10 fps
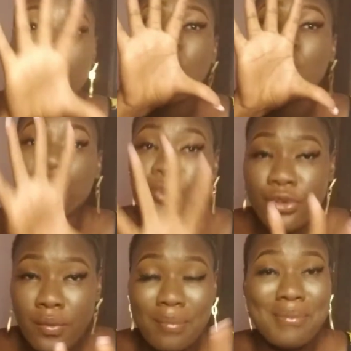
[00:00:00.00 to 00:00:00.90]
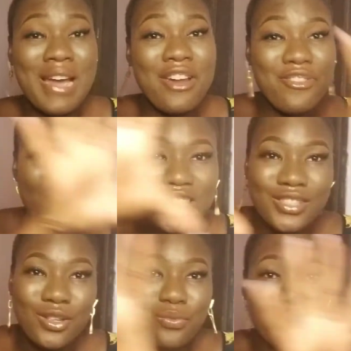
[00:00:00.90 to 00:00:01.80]
all grown up, married,
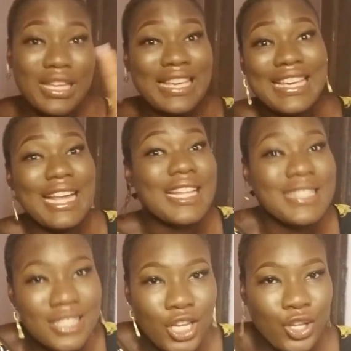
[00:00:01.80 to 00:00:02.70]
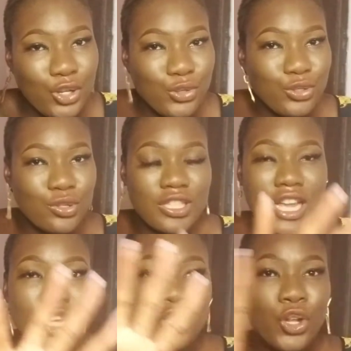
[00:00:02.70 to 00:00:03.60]
some with kids, so they
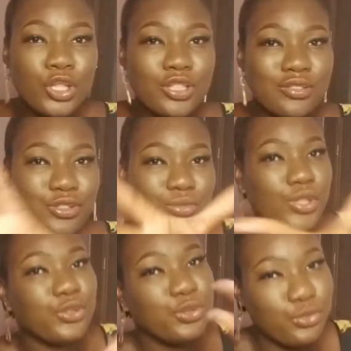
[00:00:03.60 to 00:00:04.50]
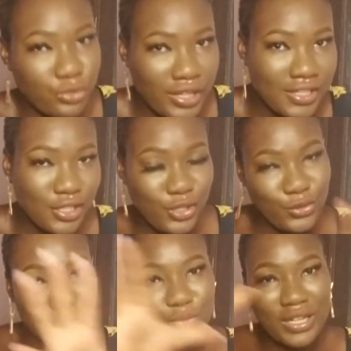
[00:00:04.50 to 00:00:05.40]
are not children, you
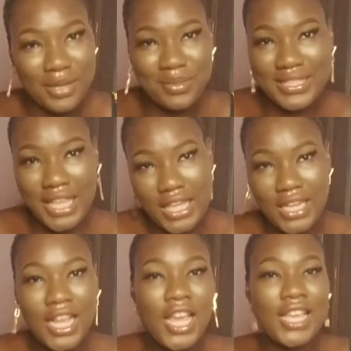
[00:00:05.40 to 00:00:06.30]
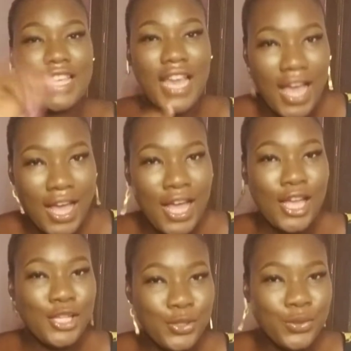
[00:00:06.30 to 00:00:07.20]
know what I'm saying? Yeah,
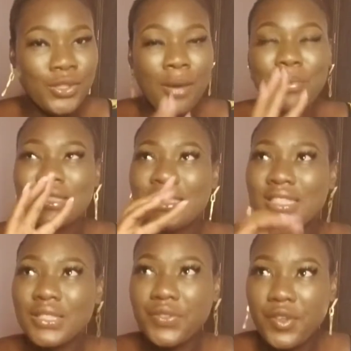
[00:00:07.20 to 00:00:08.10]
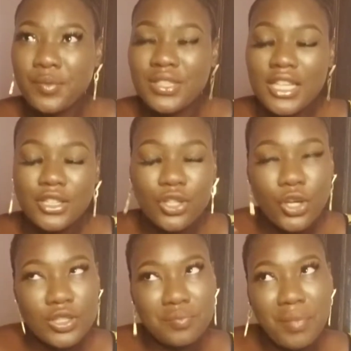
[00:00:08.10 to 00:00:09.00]
but this film takes
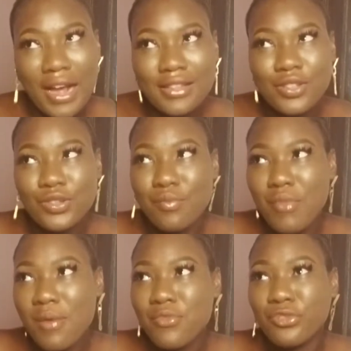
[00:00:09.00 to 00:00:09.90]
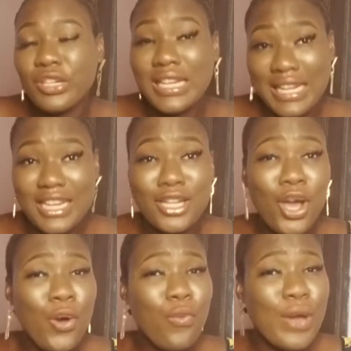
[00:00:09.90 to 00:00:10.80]
us back to the memory lane
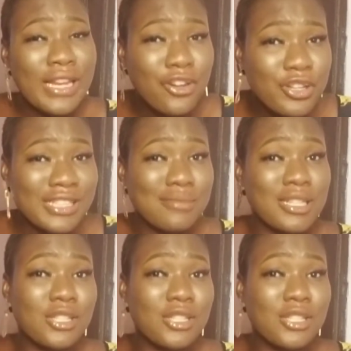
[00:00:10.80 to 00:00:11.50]
when Christmas